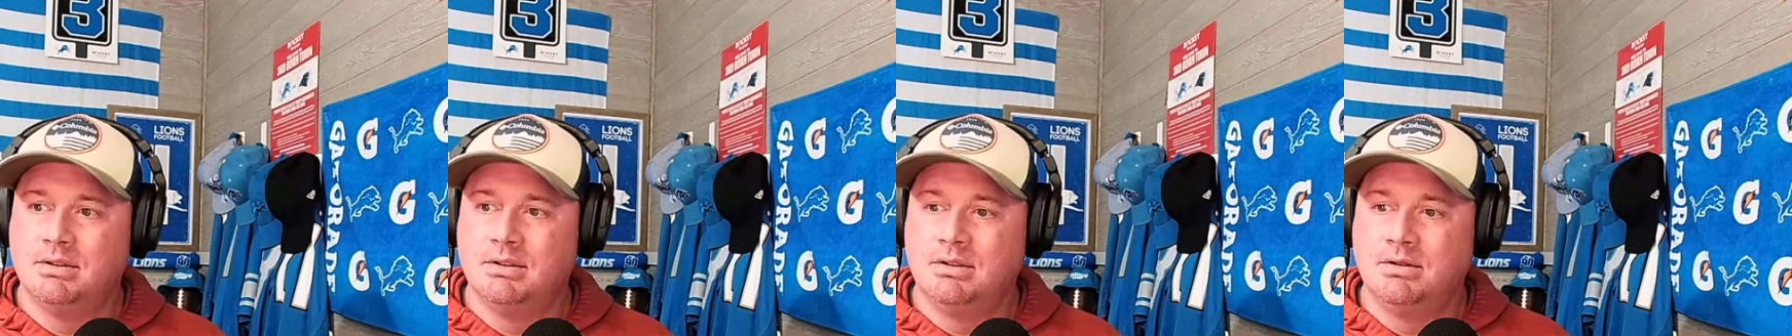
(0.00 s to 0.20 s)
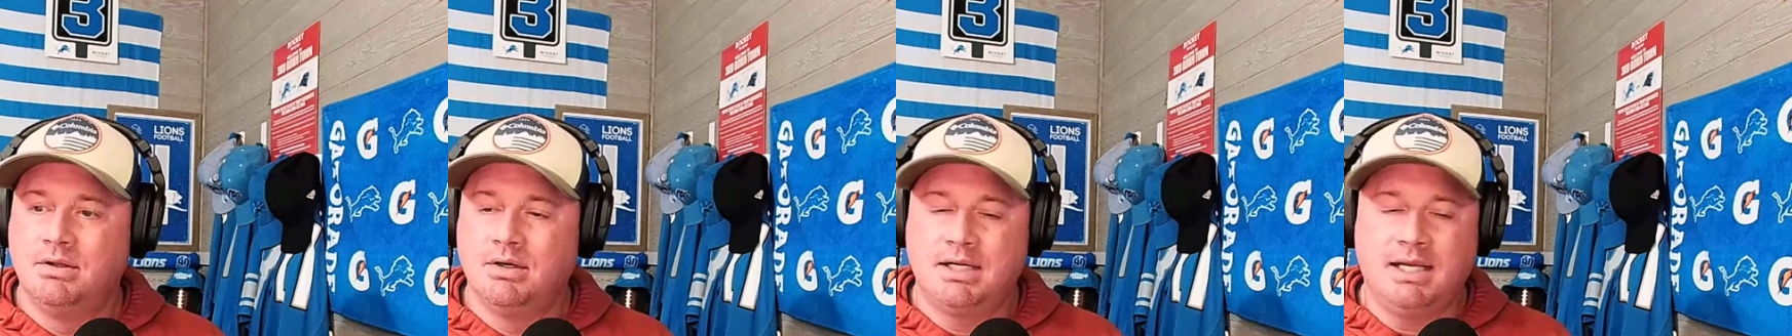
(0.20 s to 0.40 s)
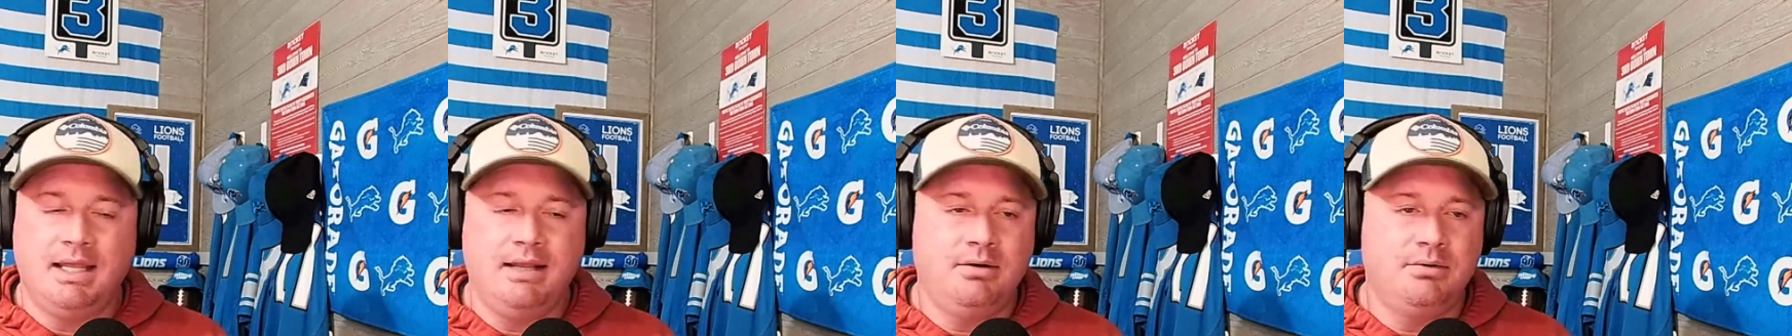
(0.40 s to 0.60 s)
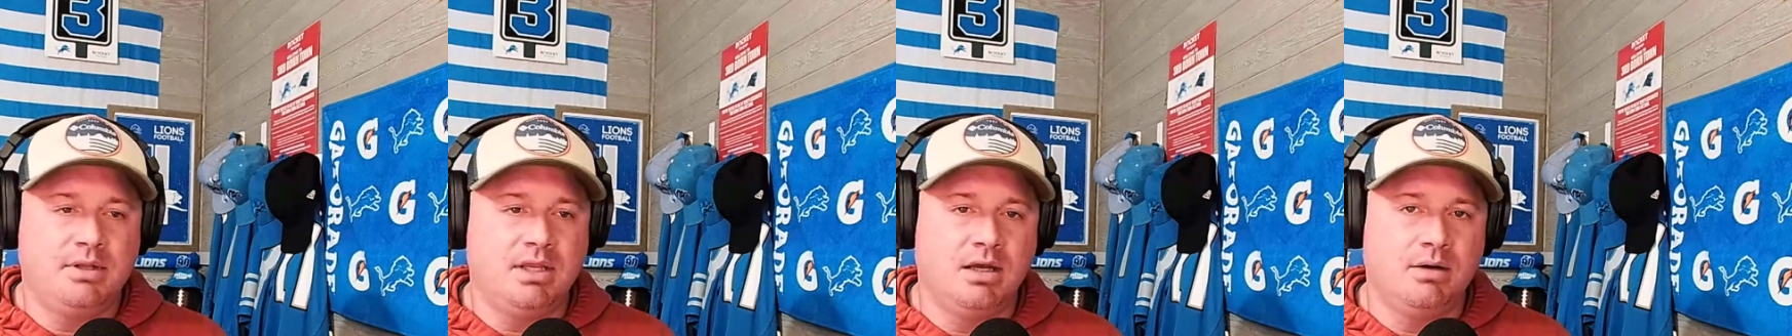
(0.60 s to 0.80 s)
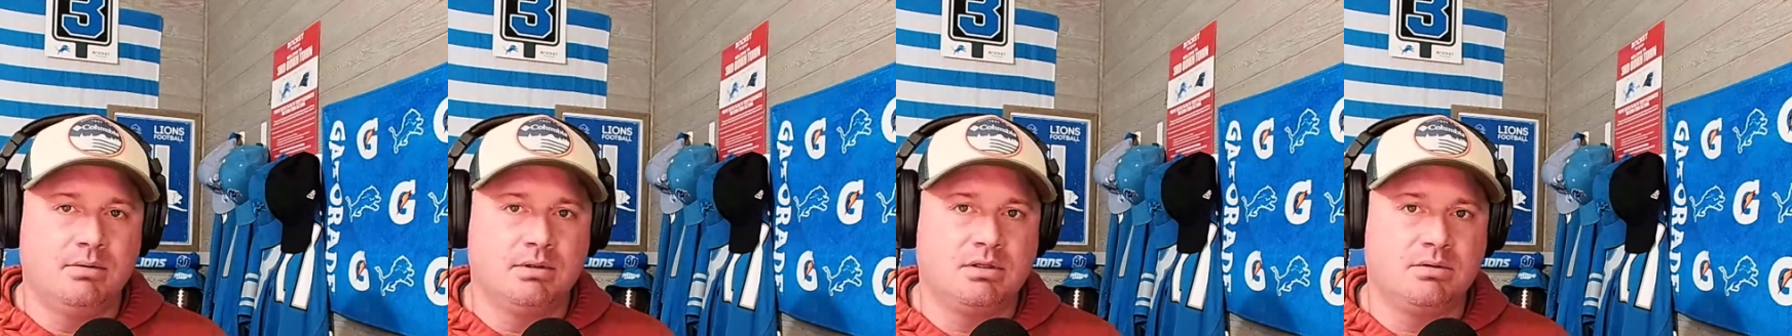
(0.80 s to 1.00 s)
Look, I don't
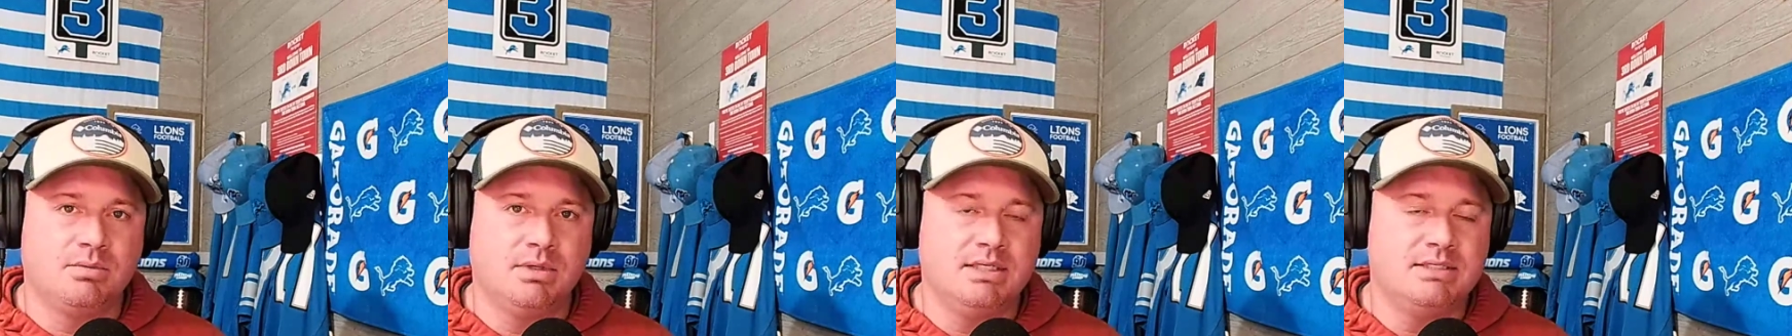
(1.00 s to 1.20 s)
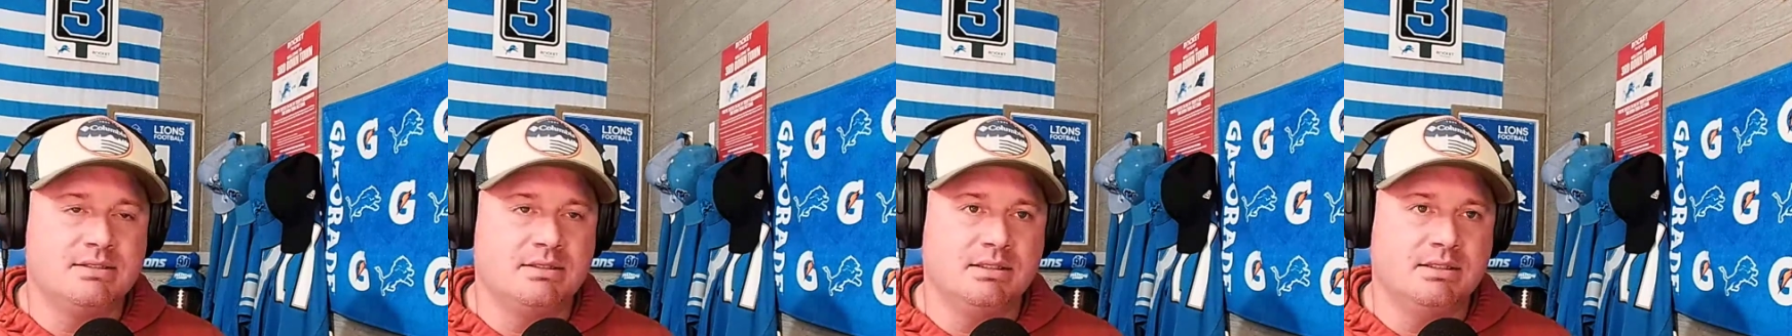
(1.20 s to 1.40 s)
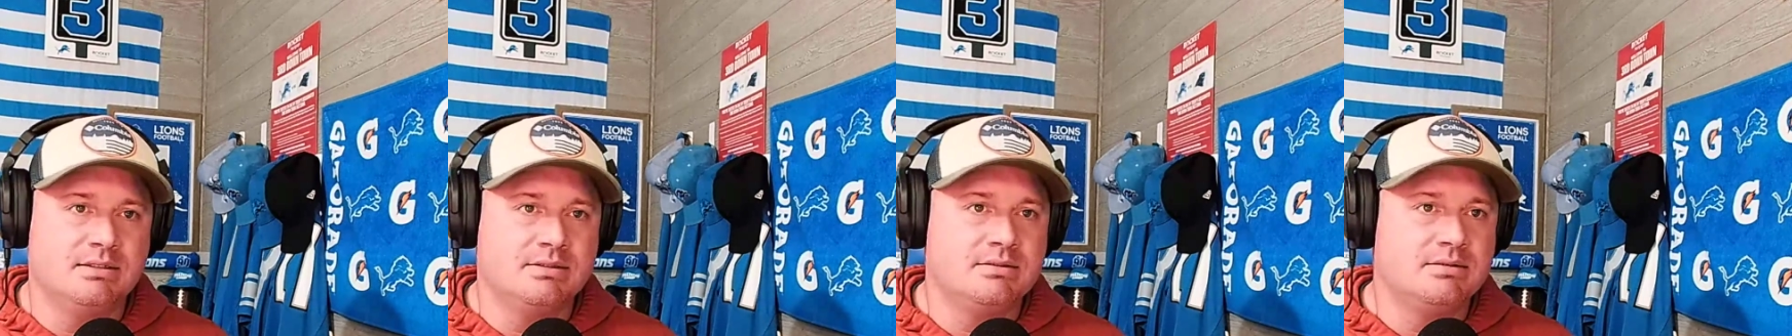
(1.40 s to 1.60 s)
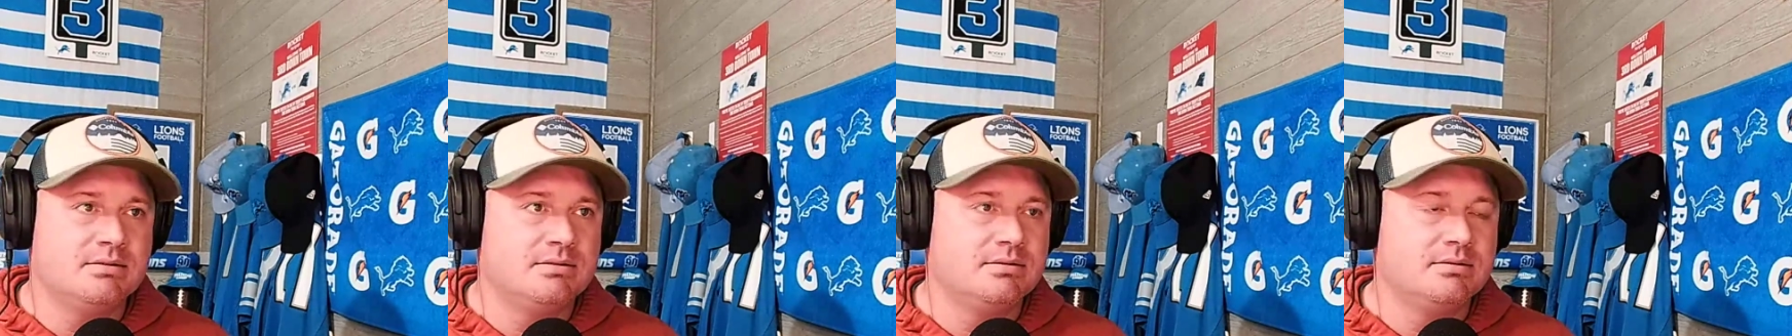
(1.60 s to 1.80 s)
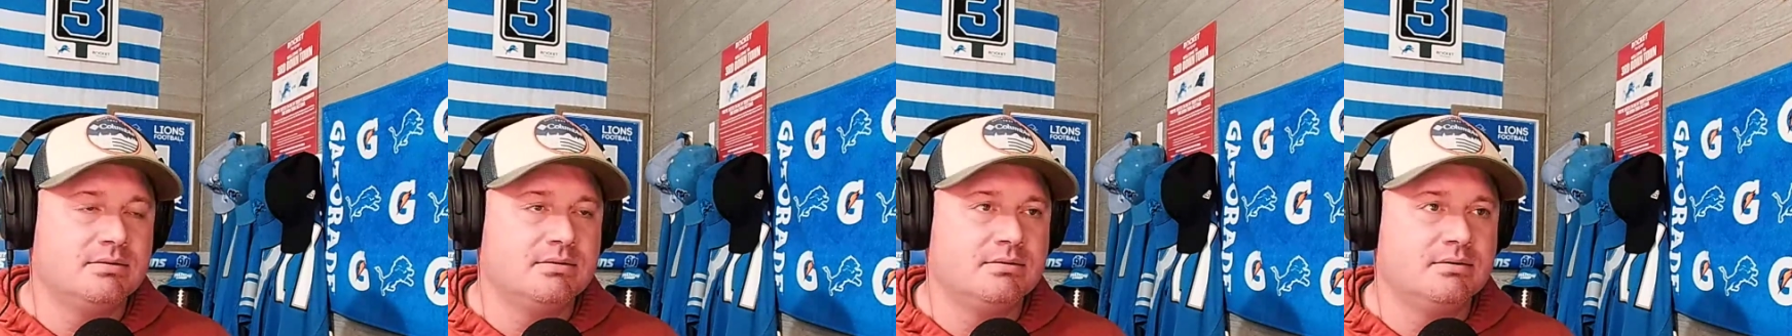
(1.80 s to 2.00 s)
care what the reason is.
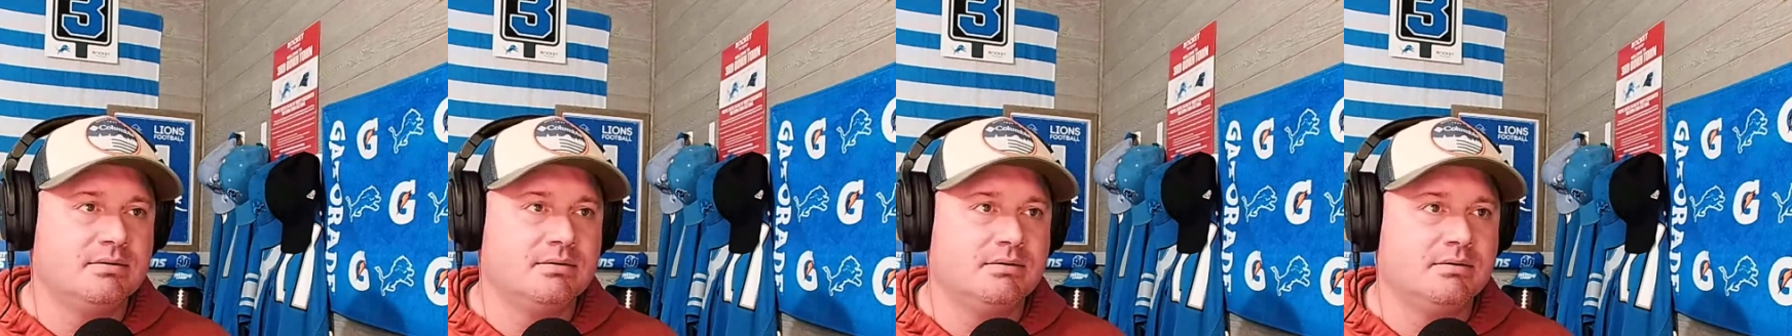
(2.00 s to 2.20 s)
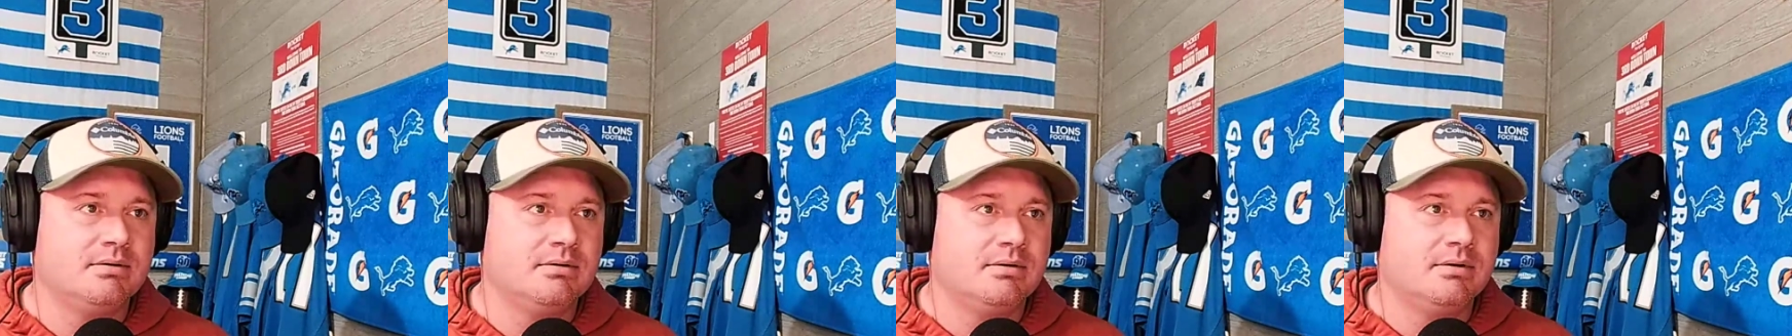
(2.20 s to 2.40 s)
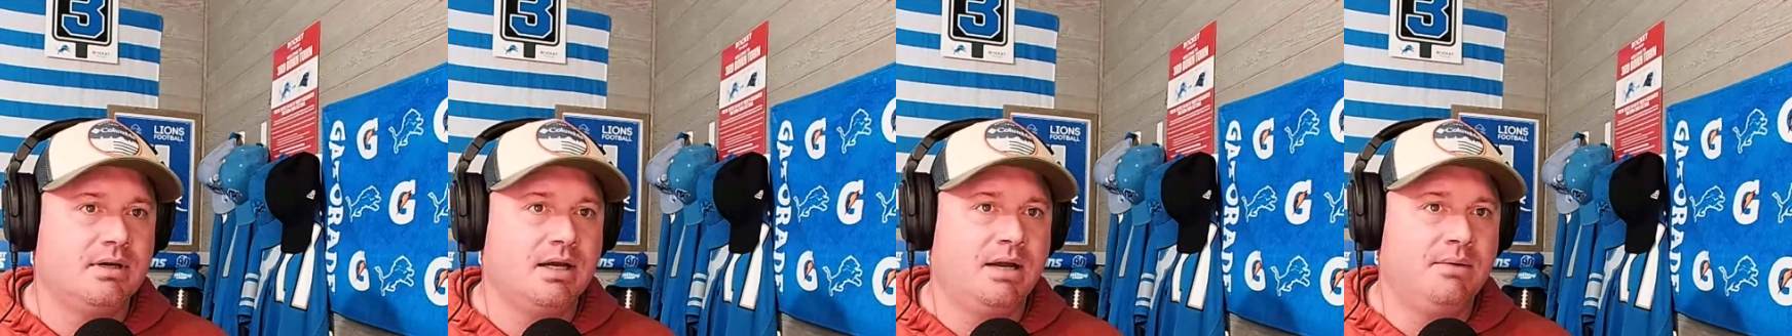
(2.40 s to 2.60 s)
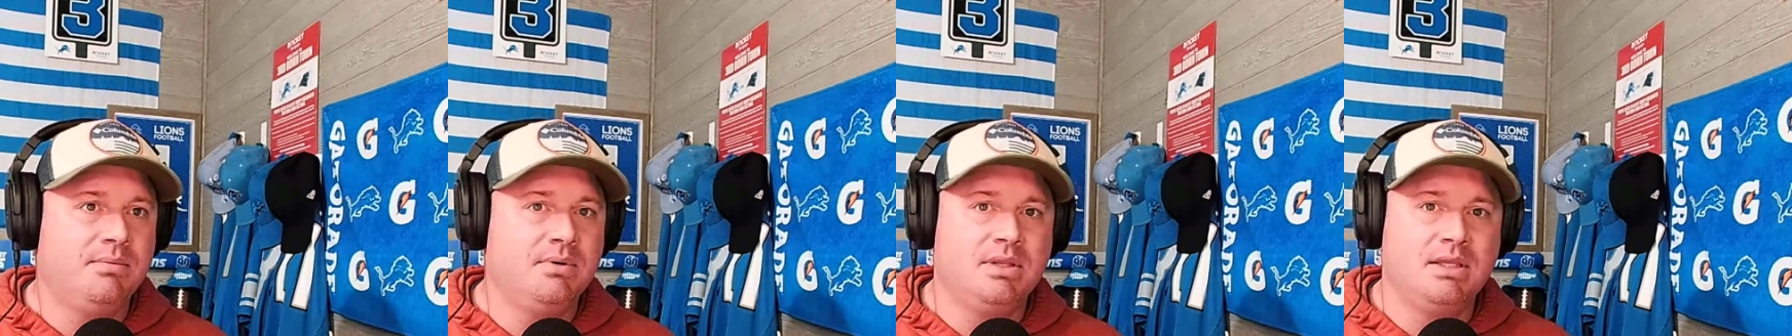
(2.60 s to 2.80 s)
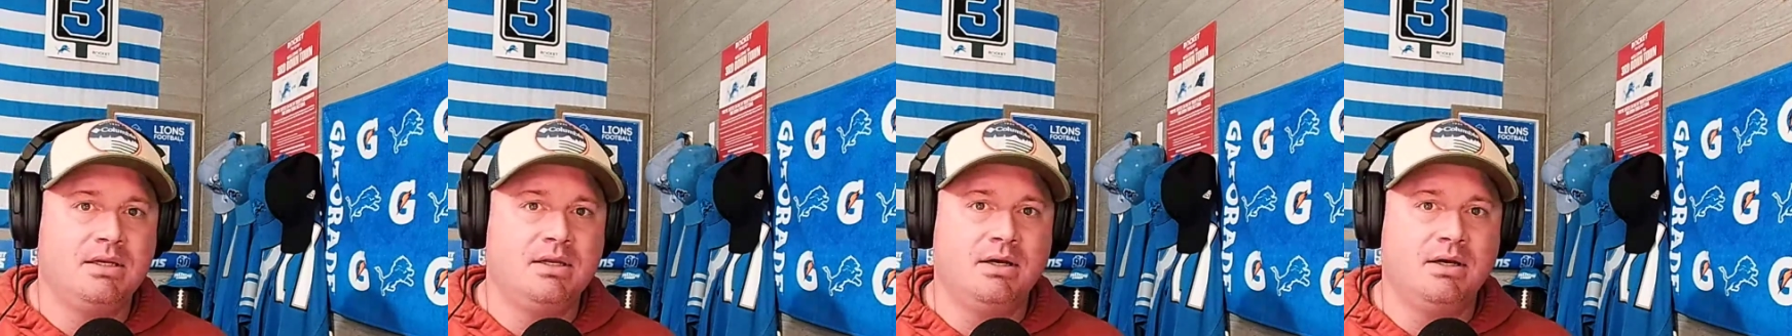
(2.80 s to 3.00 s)
I
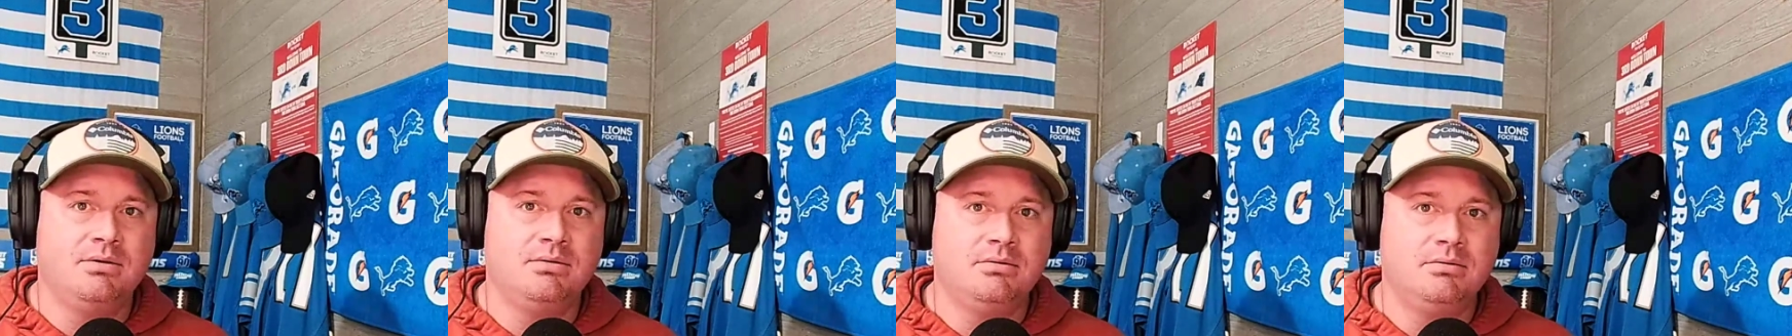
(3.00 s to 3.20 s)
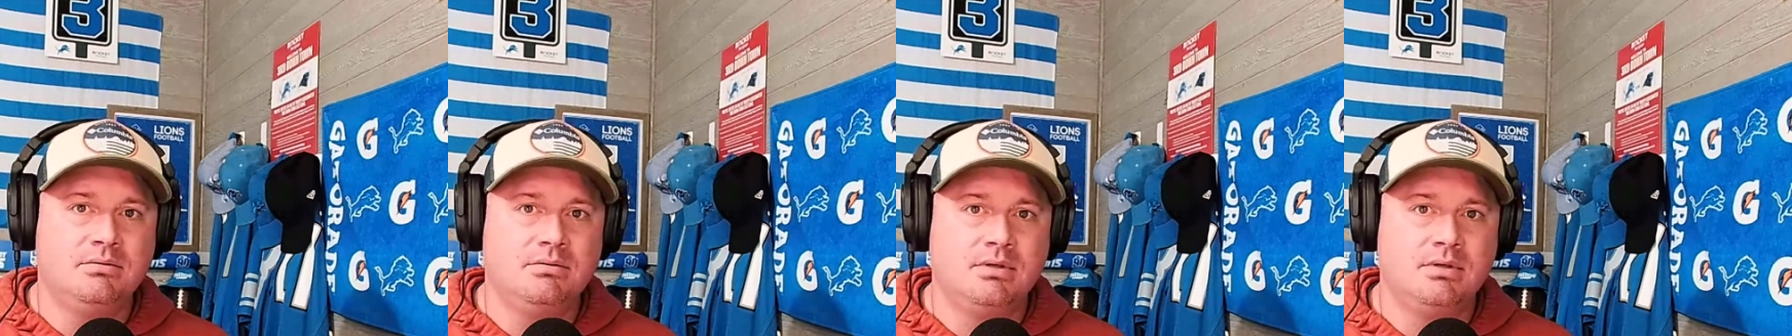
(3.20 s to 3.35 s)
really don't.